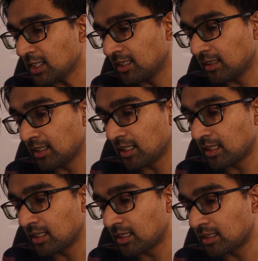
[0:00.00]
and
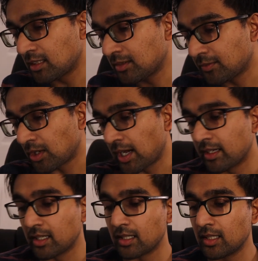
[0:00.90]
then
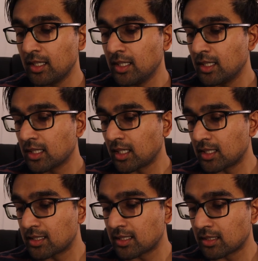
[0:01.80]
Friday,
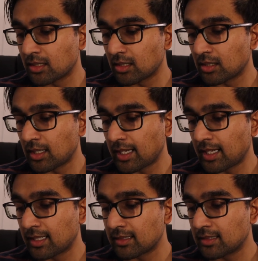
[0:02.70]
got dinner
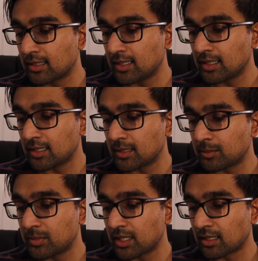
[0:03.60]
at
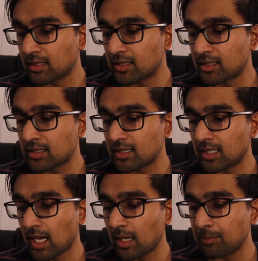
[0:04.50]

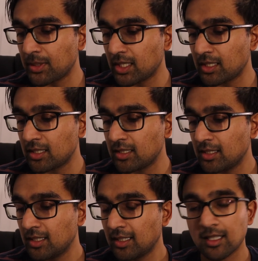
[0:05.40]
Ixtapa.
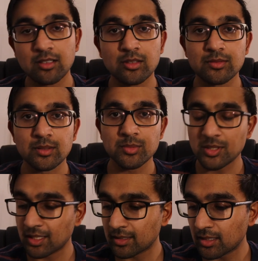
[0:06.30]
I don't know if I'm
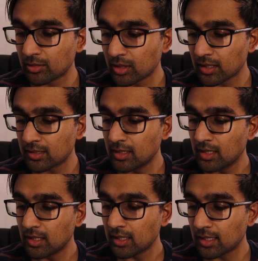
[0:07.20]
saying that right.
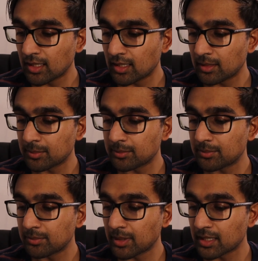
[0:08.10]

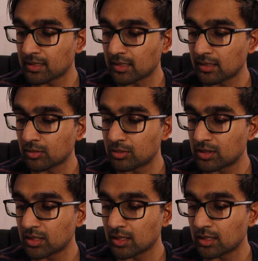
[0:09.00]
Mexican
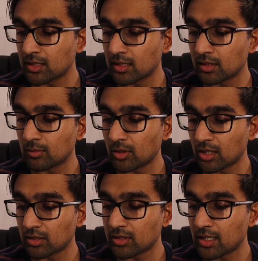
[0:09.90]
cuisine in
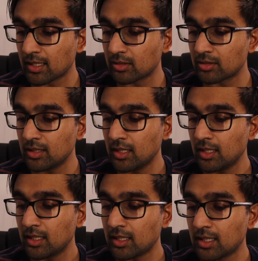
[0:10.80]
Watertown,
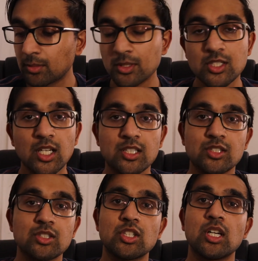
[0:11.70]
with
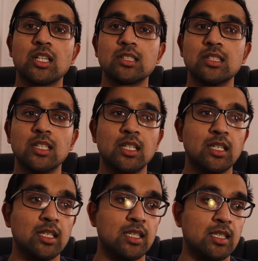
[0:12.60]
Josh and John.
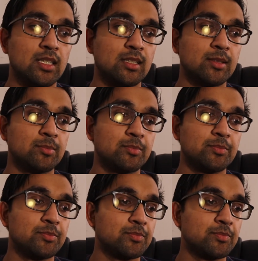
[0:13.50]
Um,